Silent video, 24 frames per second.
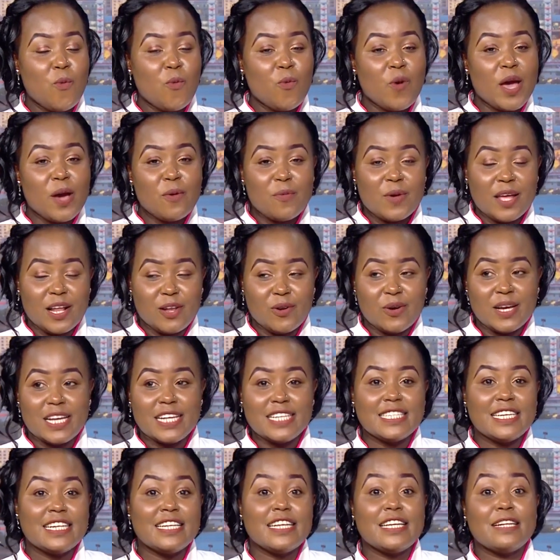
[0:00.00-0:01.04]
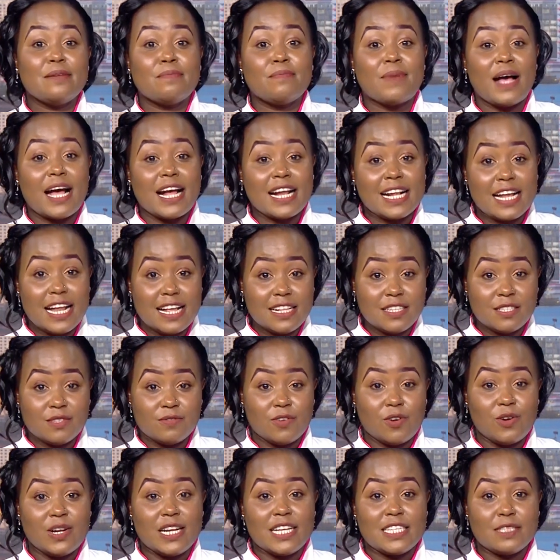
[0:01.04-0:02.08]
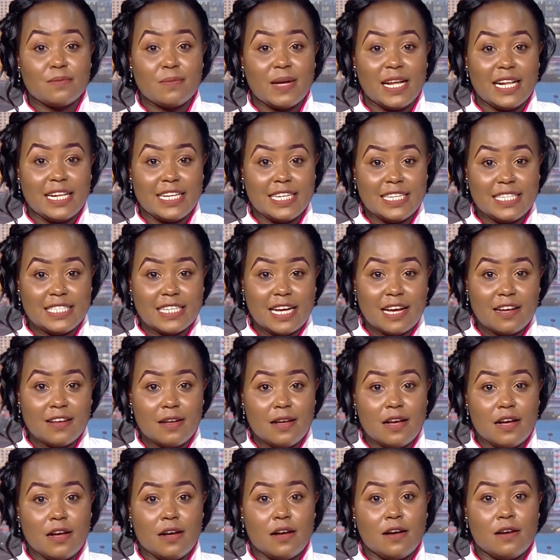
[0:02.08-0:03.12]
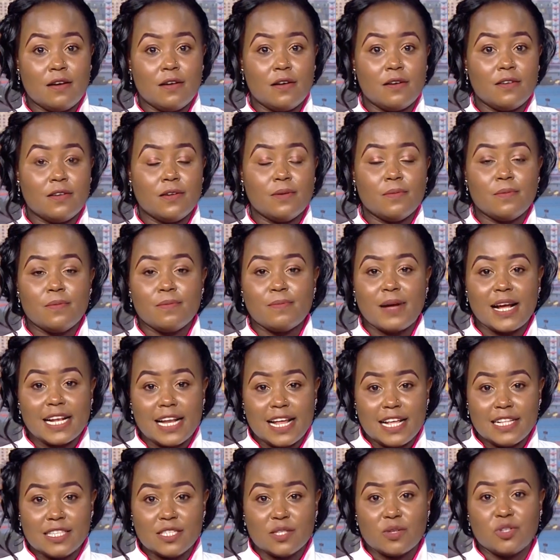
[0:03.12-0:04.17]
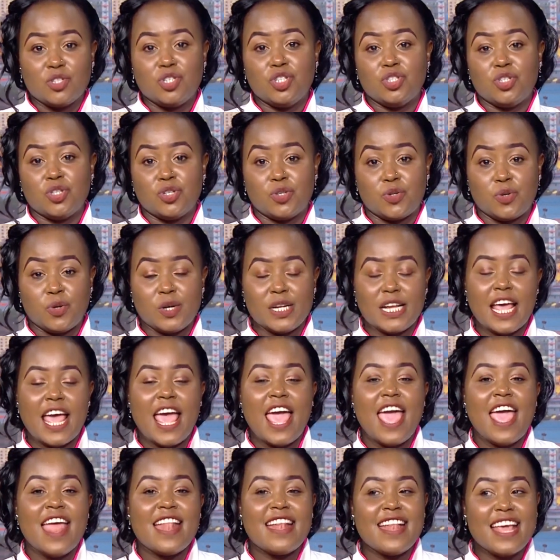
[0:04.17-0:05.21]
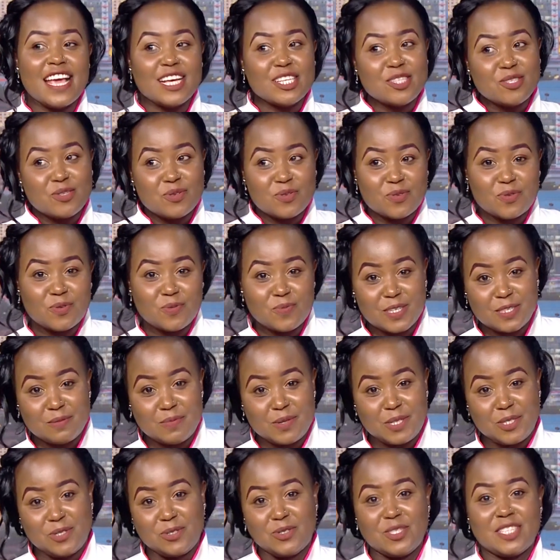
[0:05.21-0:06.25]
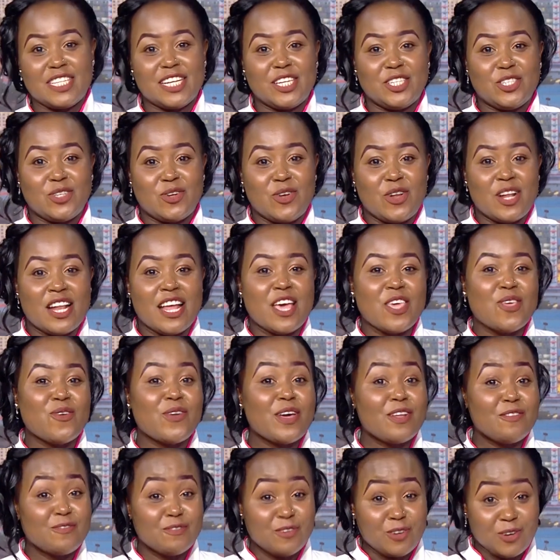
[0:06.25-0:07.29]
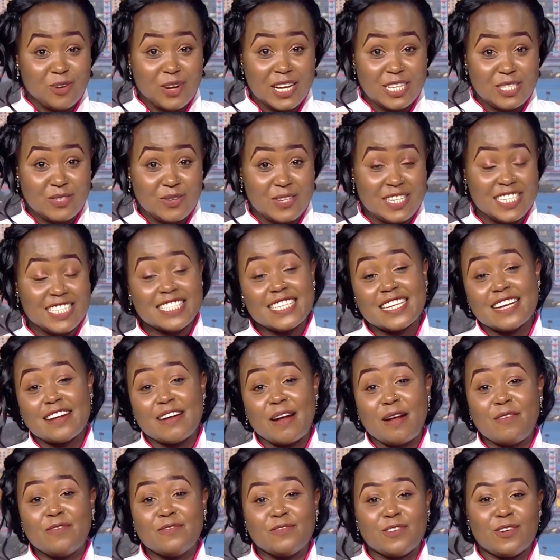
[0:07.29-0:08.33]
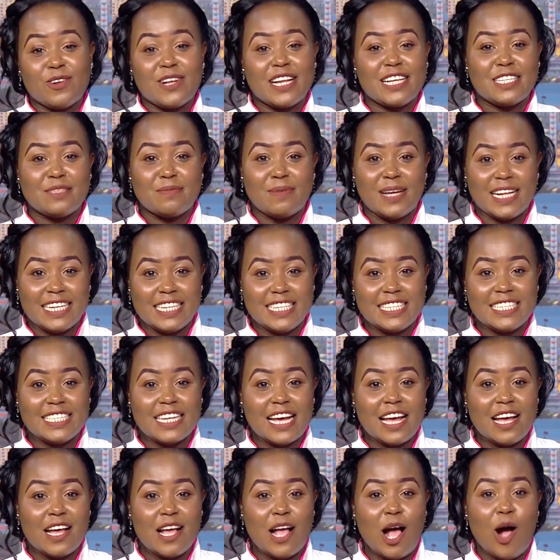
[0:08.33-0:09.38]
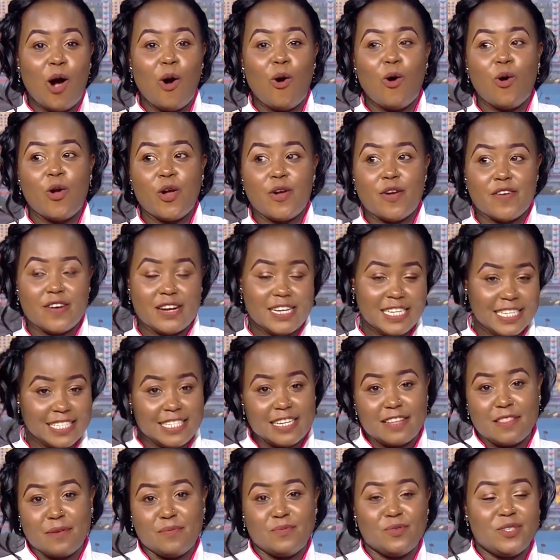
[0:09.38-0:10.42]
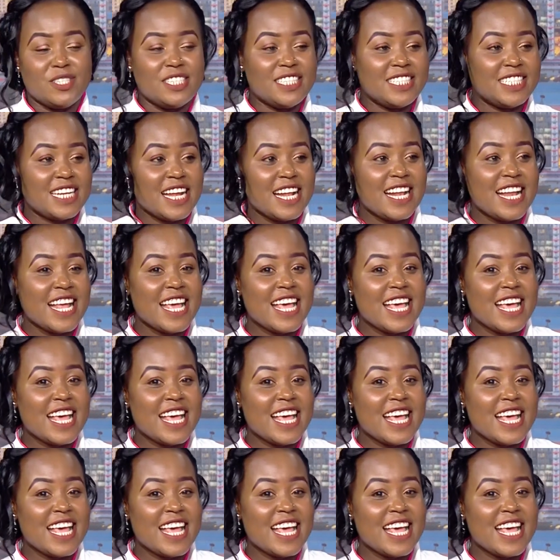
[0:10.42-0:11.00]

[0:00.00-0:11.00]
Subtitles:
Where we are located in Parklands, Flawless by Lydia. Parklands or Juju Road, next to Ruby's petrol station. You can follow us on Instagram, Flawless by Lydia or Lydia the Beautician.